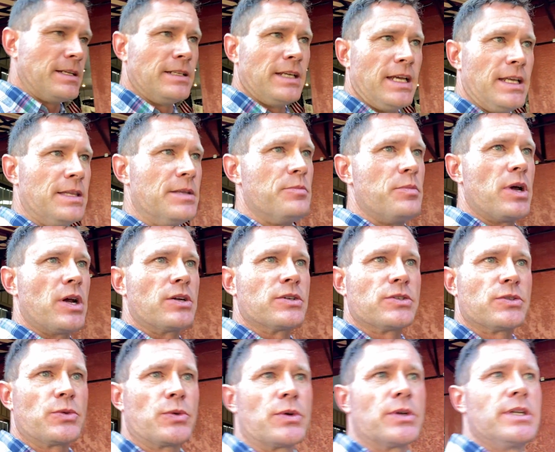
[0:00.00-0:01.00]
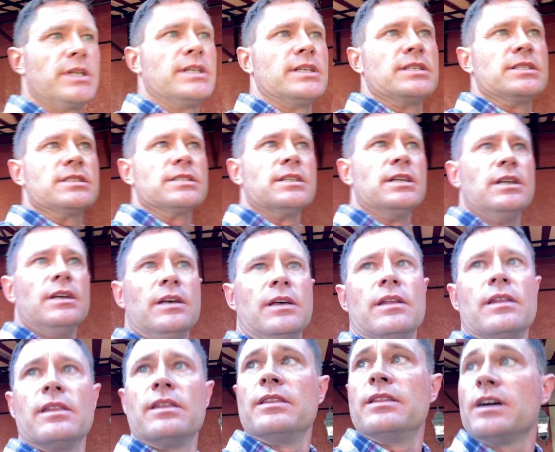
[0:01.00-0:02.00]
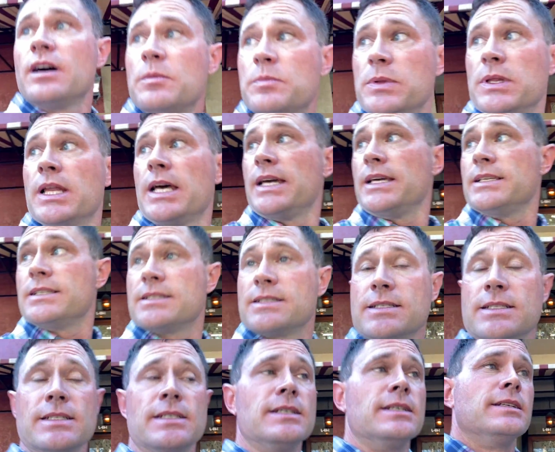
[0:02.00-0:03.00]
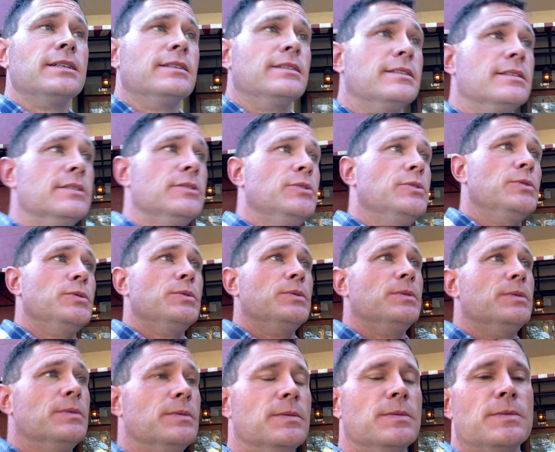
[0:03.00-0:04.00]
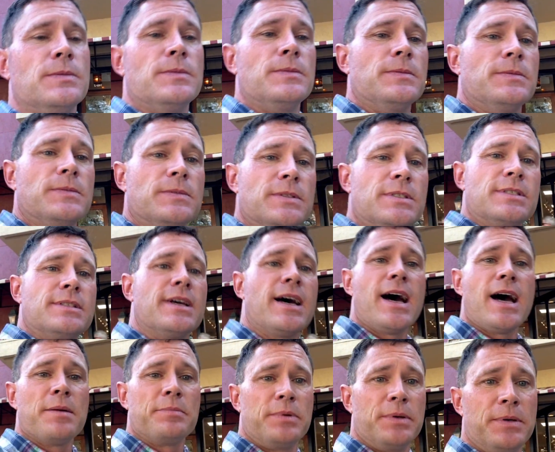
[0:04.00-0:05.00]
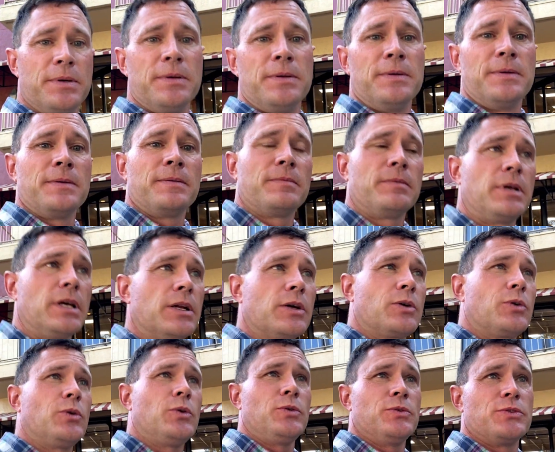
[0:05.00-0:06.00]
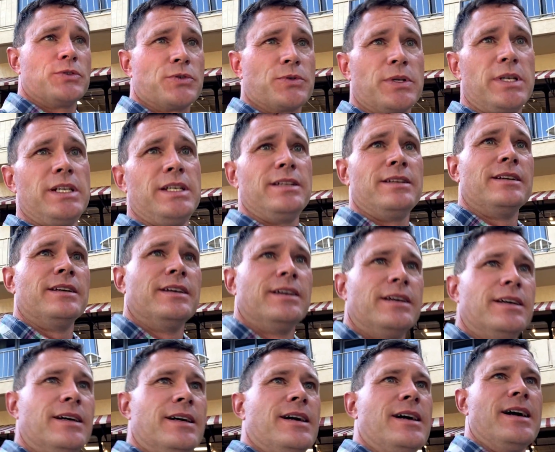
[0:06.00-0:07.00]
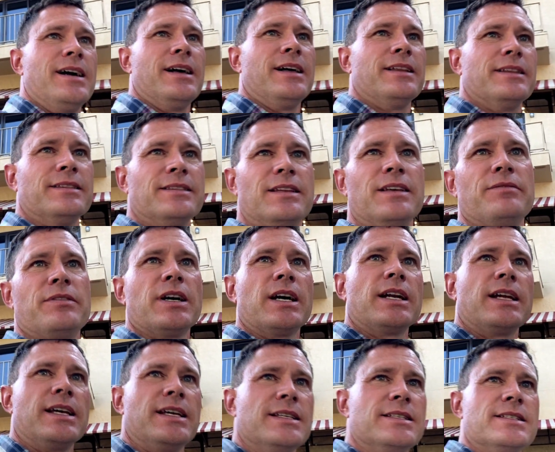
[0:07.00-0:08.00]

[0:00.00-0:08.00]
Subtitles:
the Bear Store is the place to stop, get a cold treat. They've got a